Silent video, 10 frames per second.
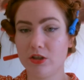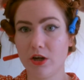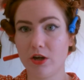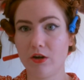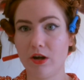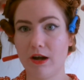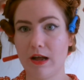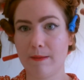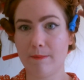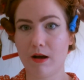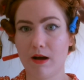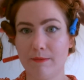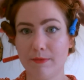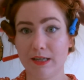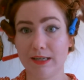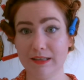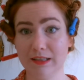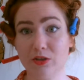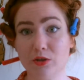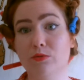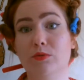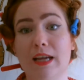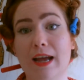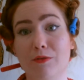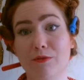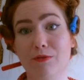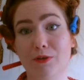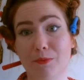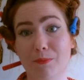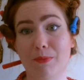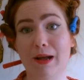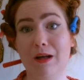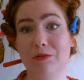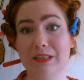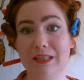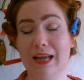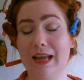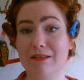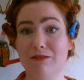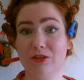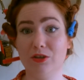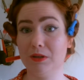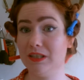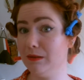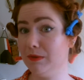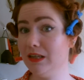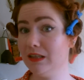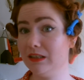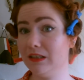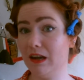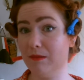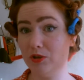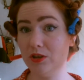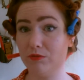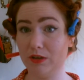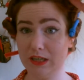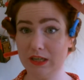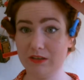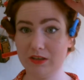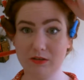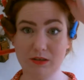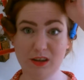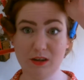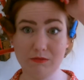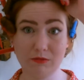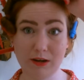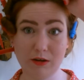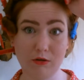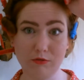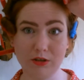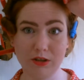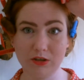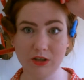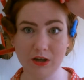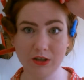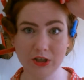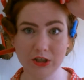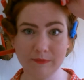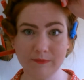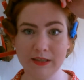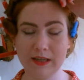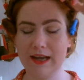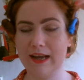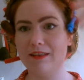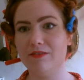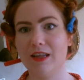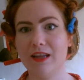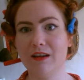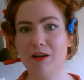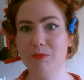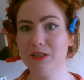So I'm going to let these cool down for about 10 to 20 minutes, just really until they're cold to the touch, and then